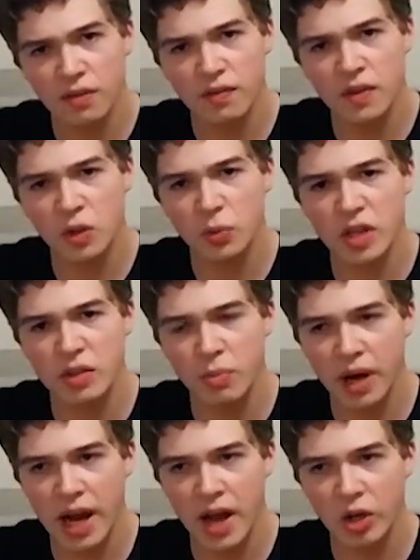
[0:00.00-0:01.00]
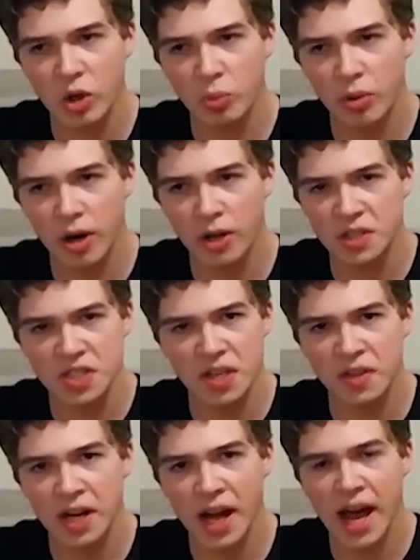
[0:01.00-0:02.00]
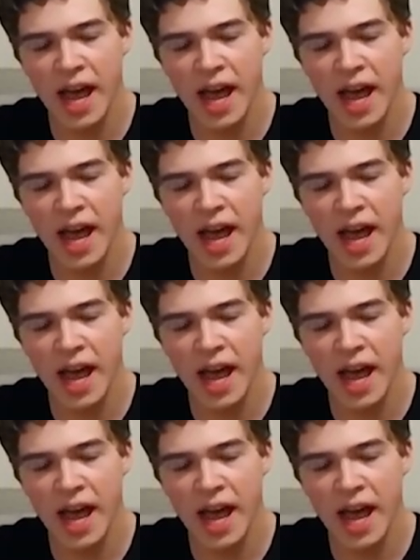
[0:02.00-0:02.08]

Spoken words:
filled with Bionicle parts, and then I